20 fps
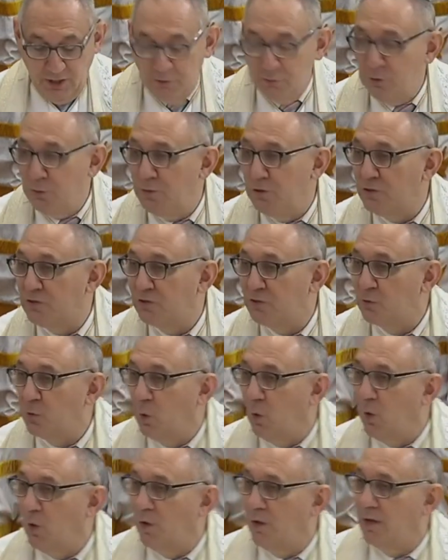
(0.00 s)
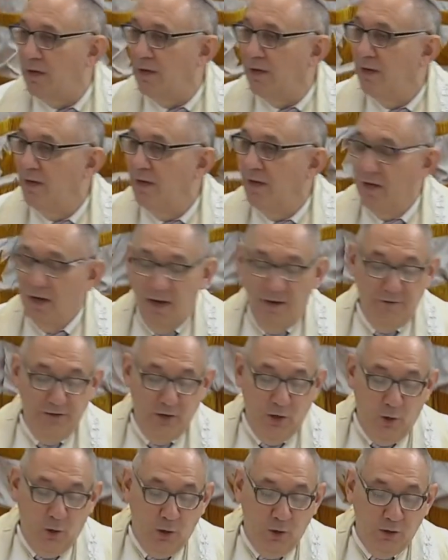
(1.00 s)
through the story of an
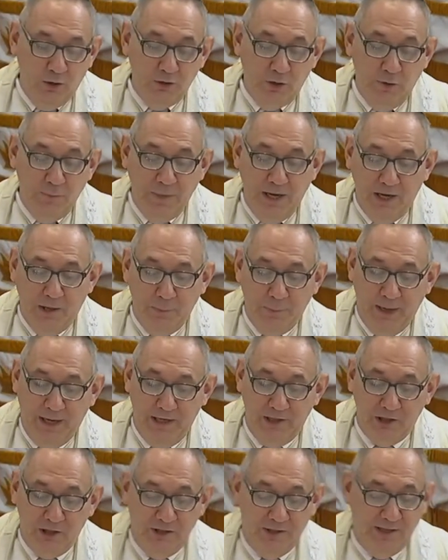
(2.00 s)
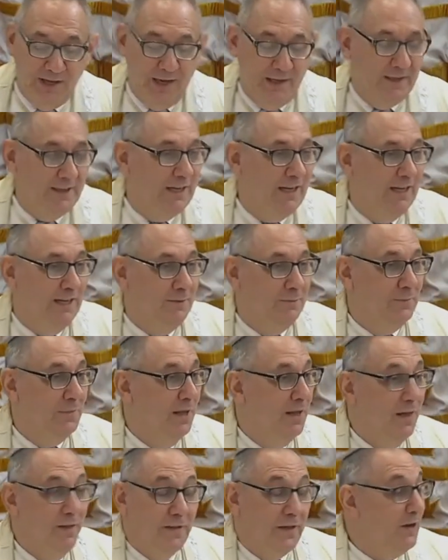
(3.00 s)
older male patient telling him
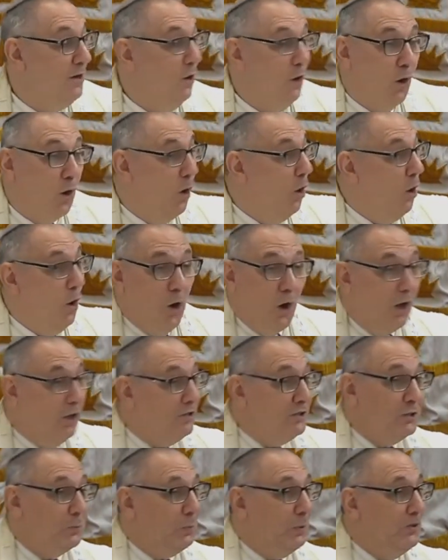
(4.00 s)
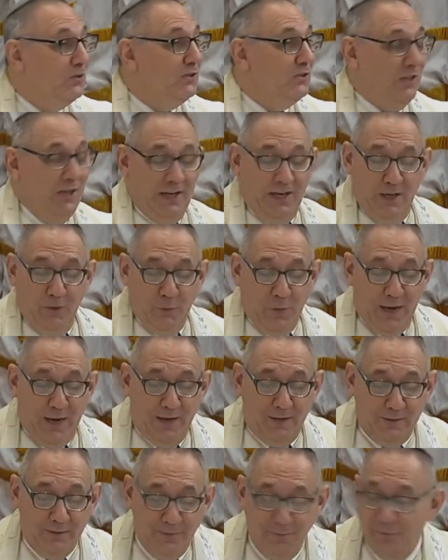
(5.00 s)
that all is proceeding
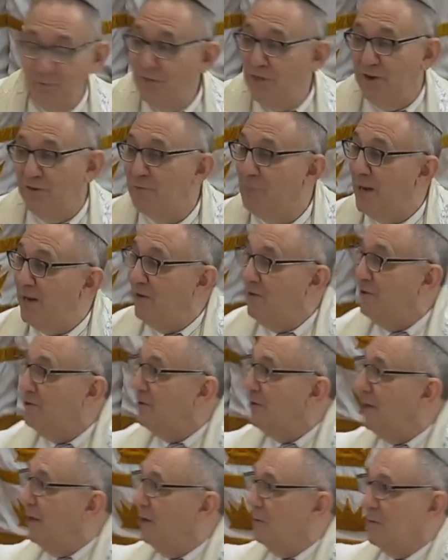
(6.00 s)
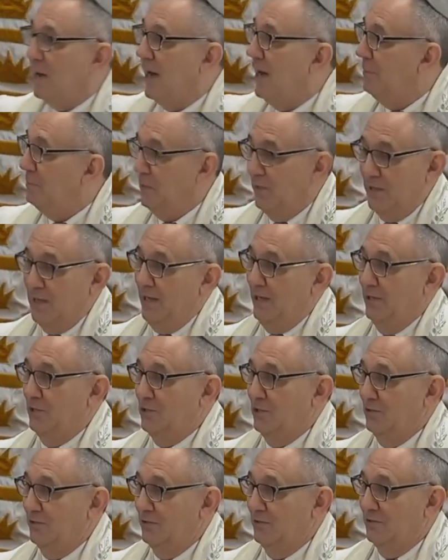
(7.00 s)
well. There have been no
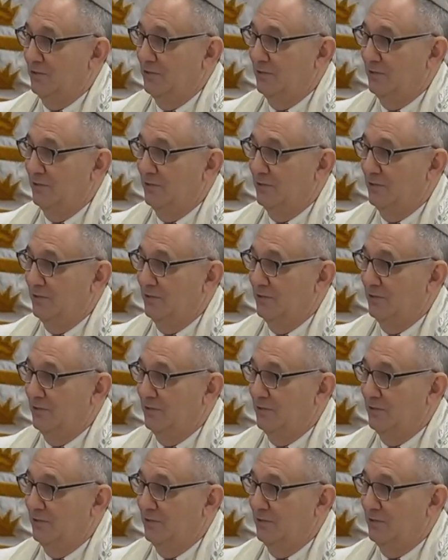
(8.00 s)
complications.